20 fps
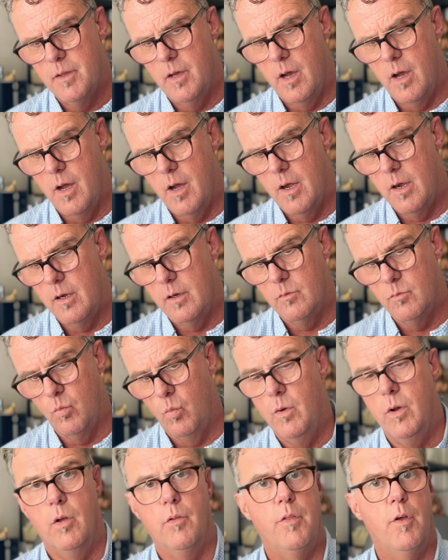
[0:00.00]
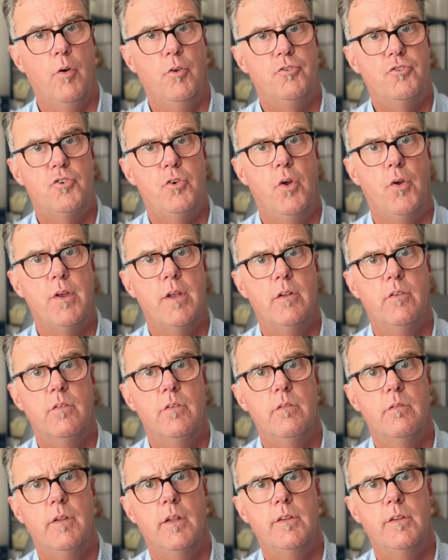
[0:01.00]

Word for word: Uh, will those trillions